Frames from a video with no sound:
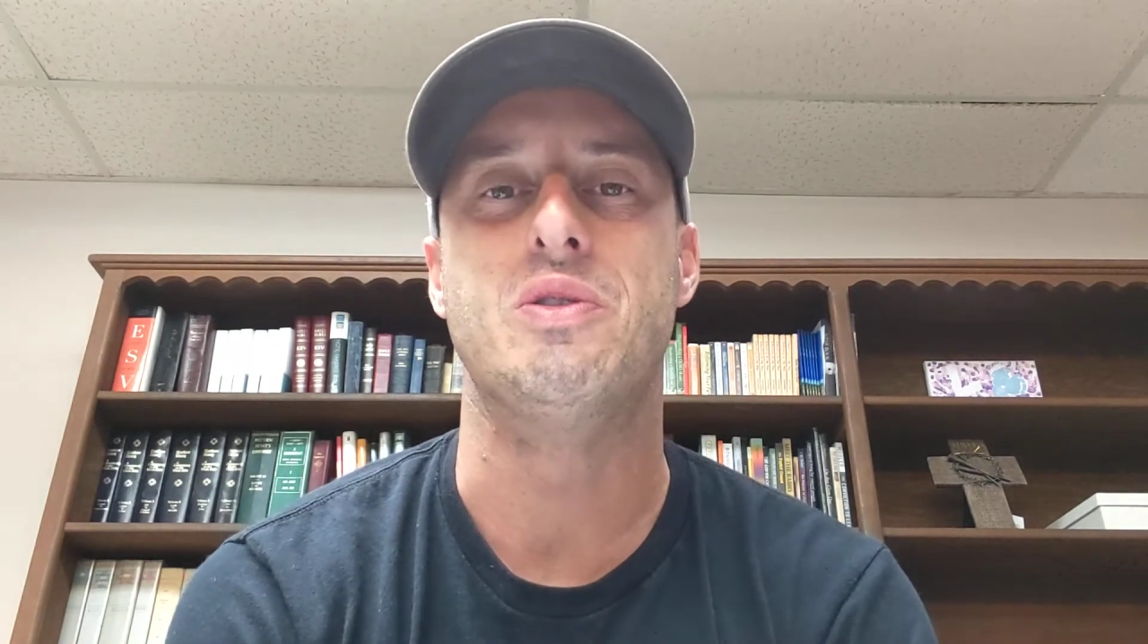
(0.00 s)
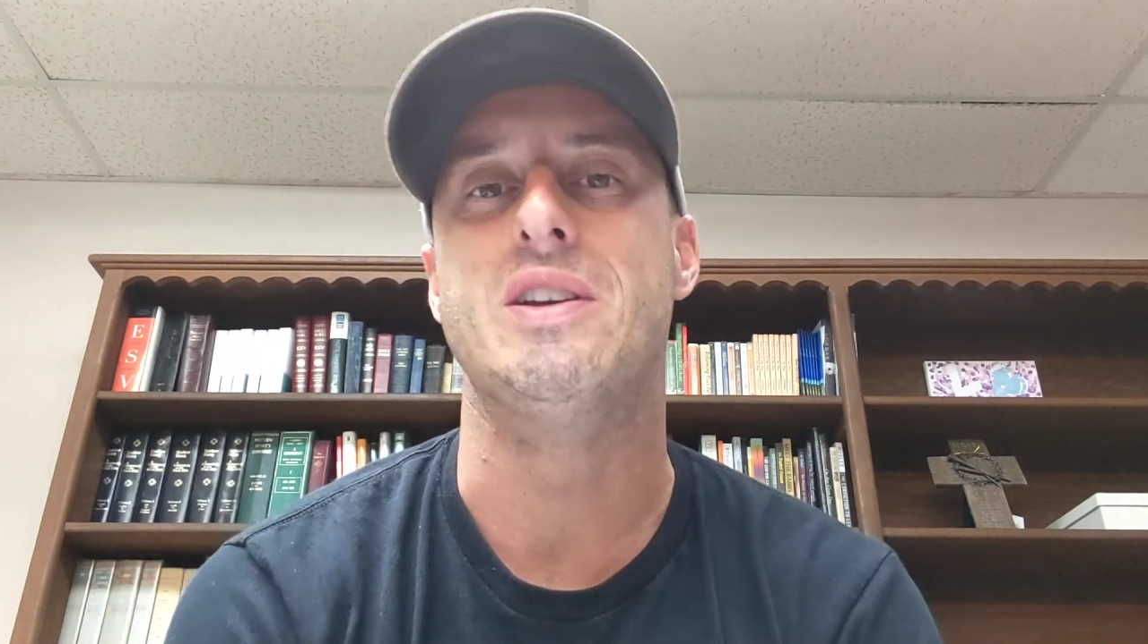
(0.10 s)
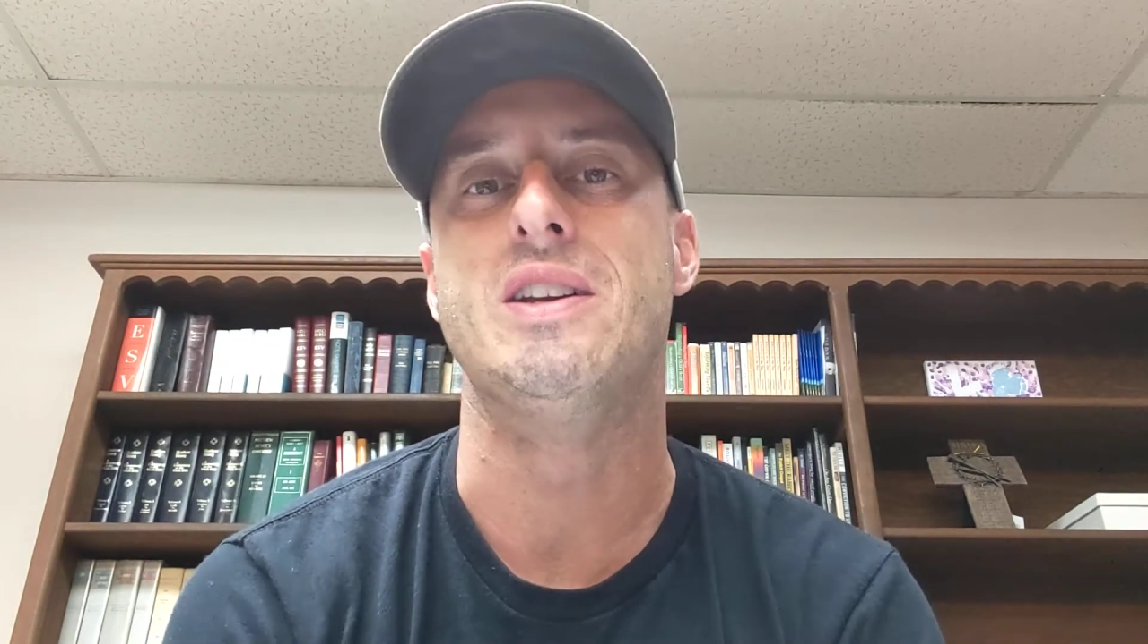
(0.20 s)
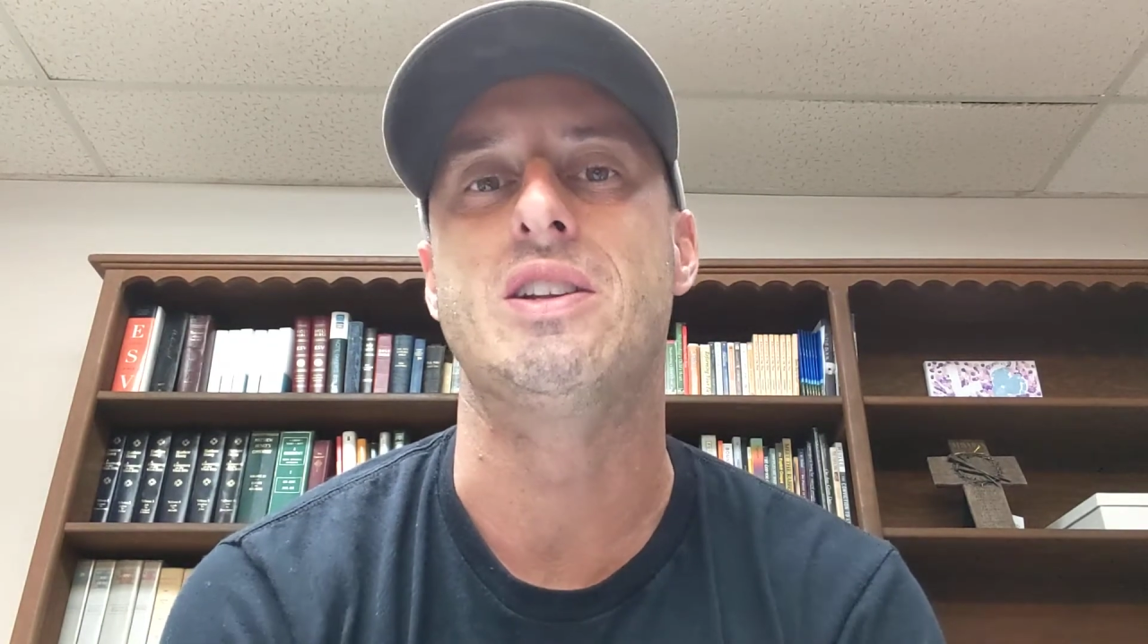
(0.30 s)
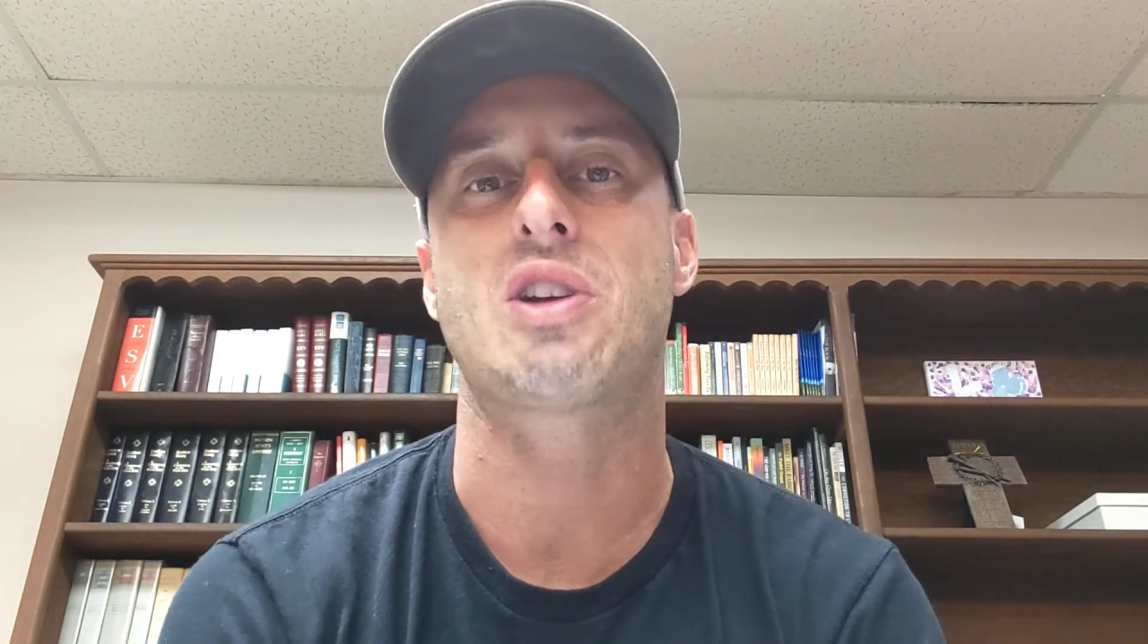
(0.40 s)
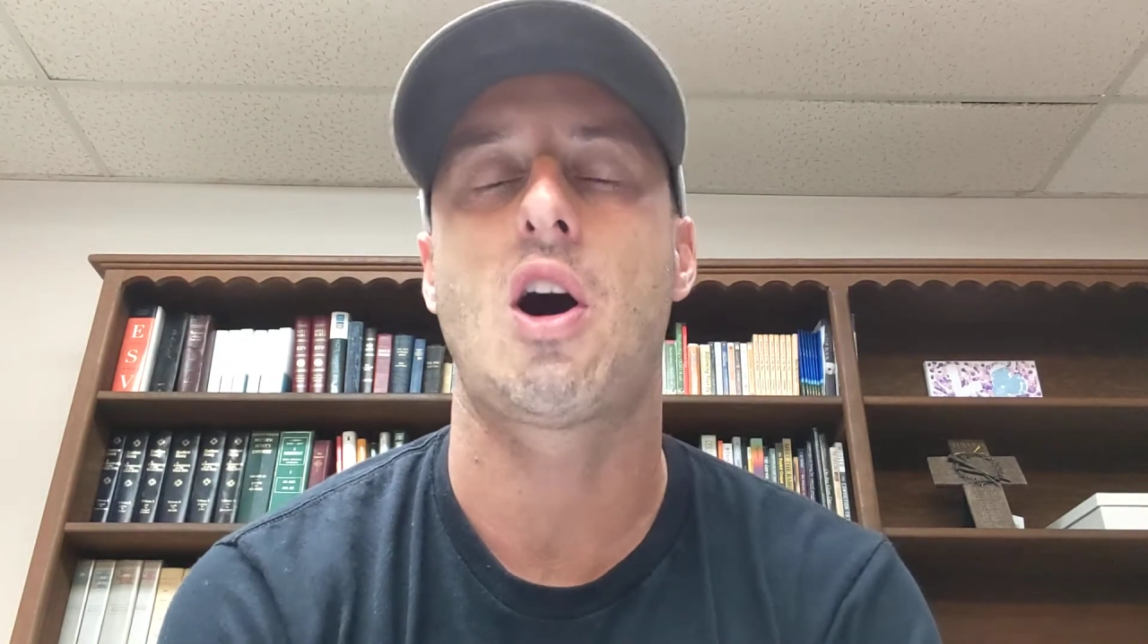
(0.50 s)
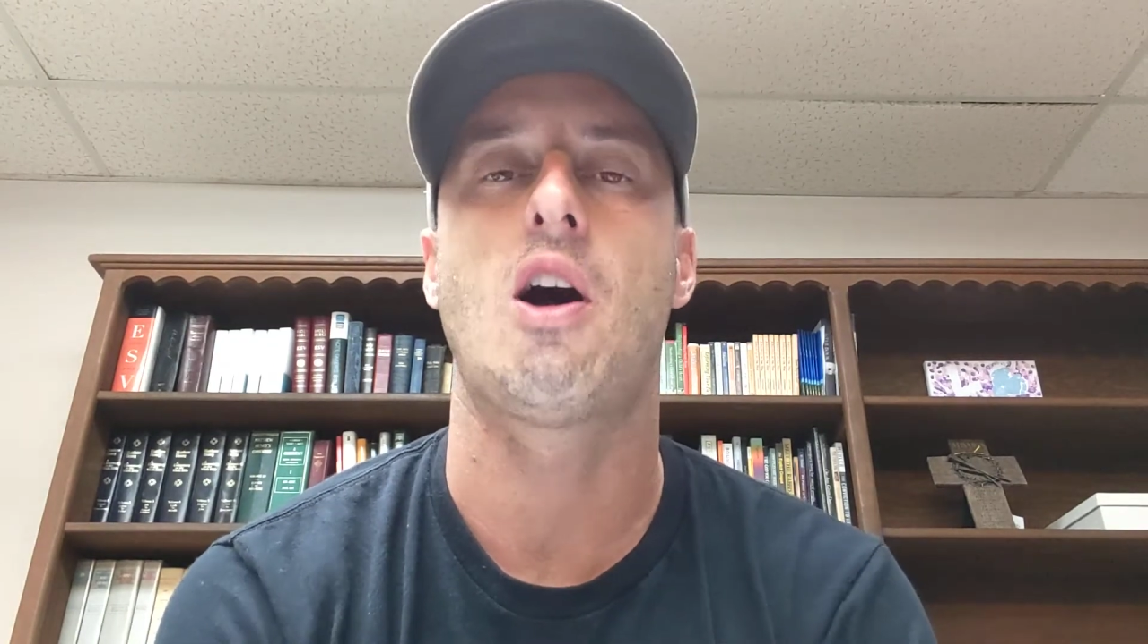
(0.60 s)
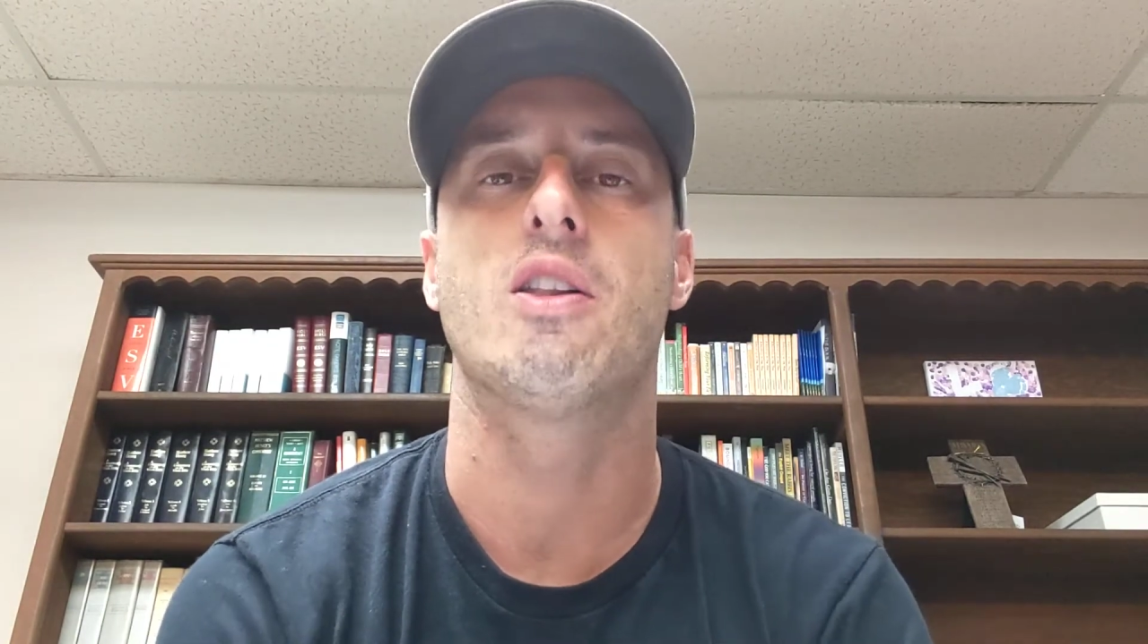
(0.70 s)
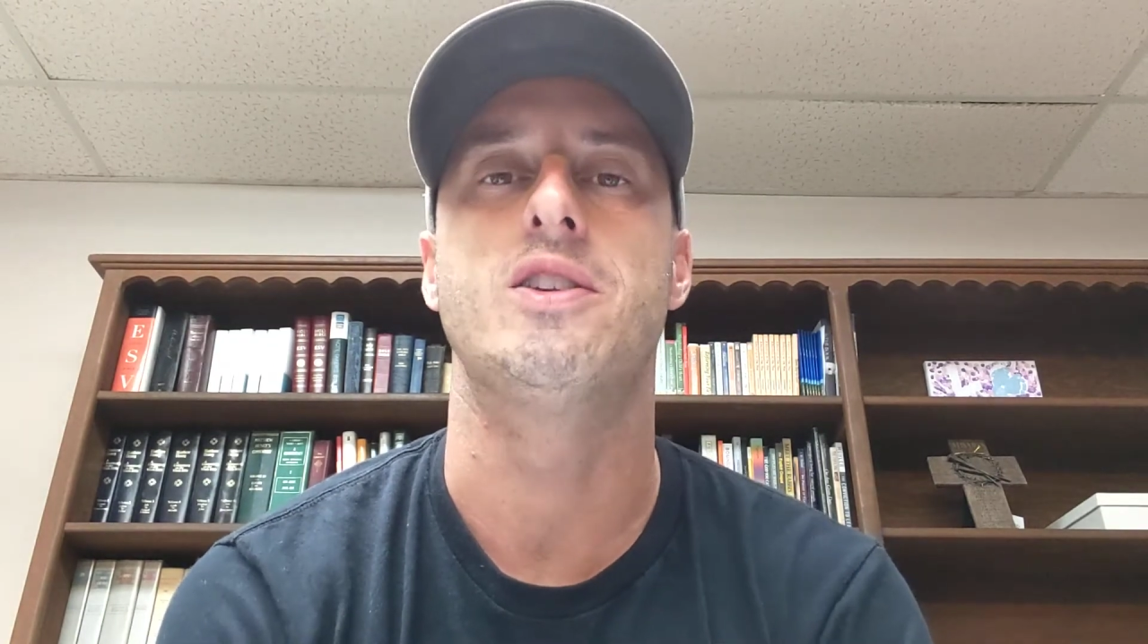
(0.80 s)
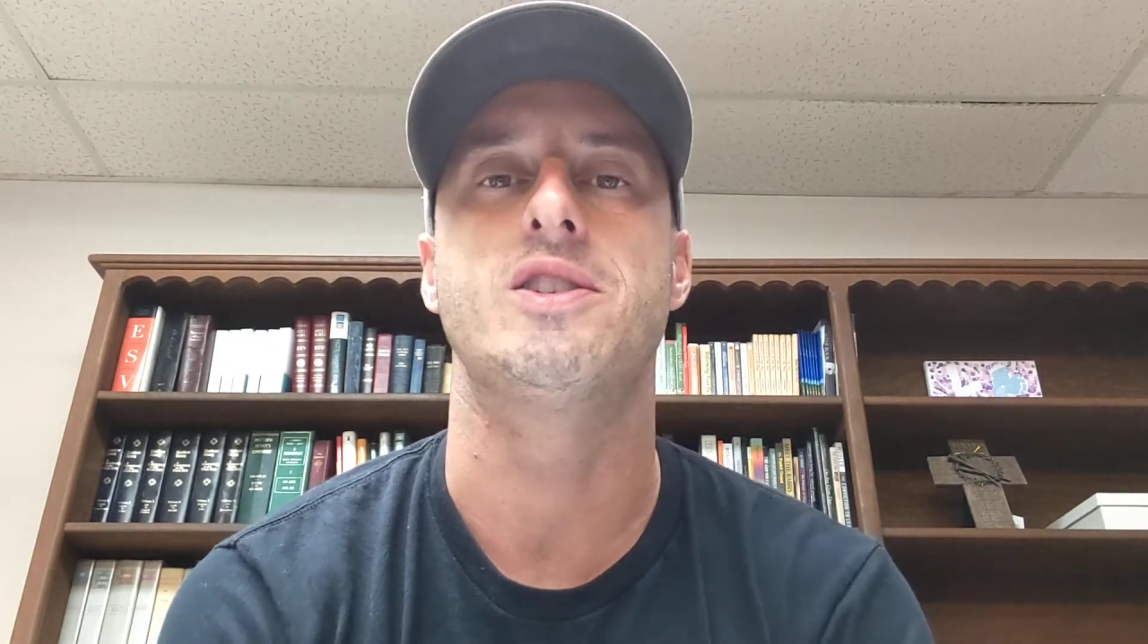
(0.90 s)
in
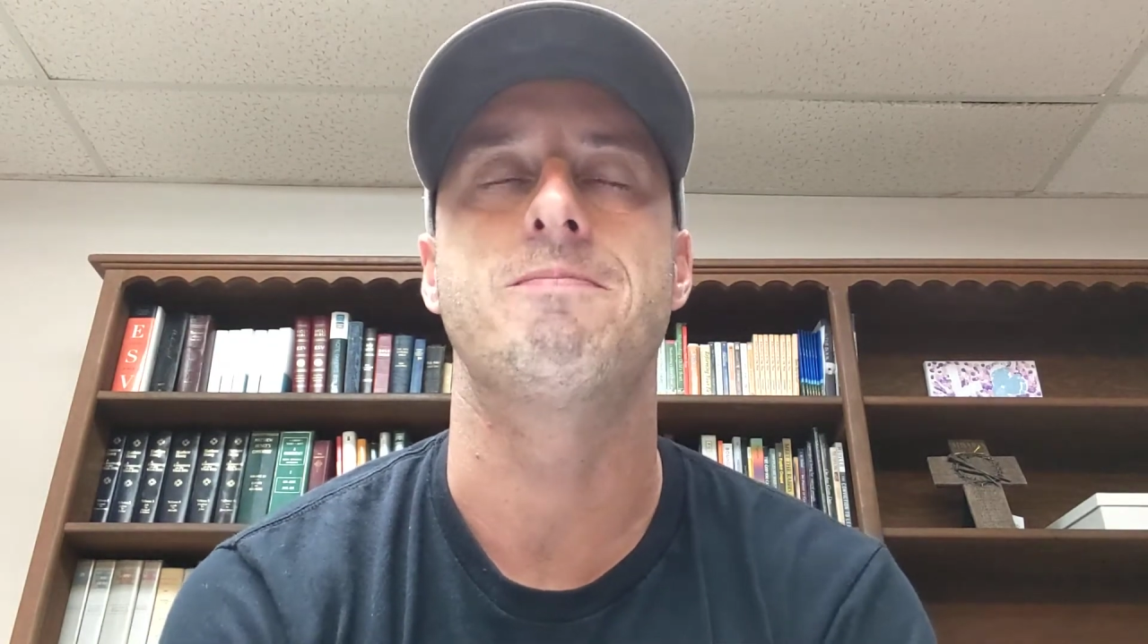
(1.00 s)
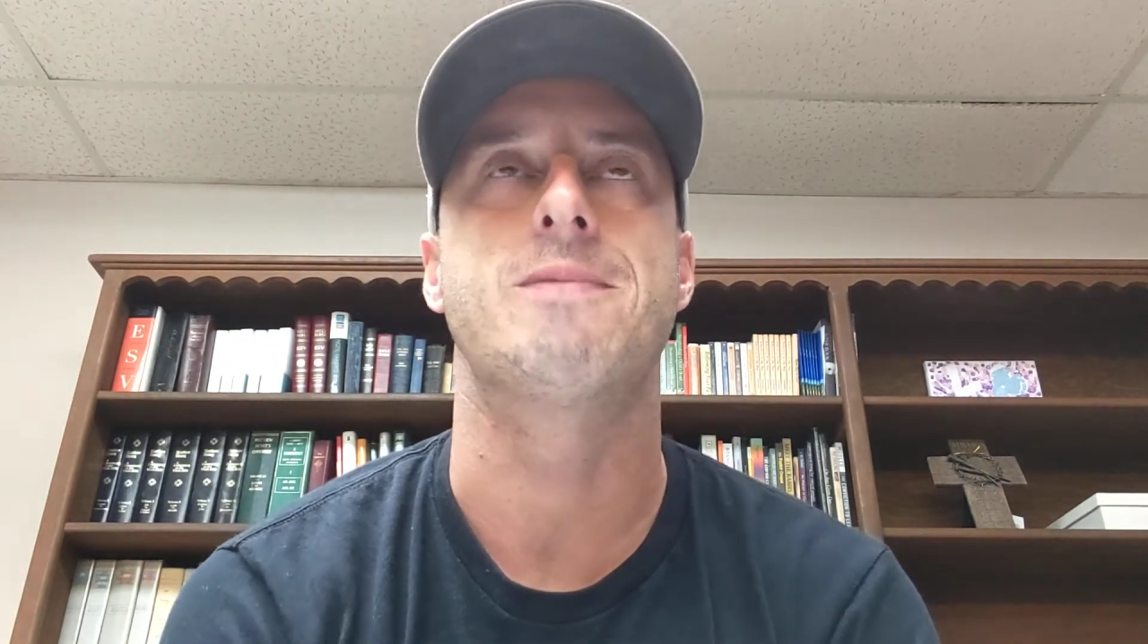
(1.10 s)
college.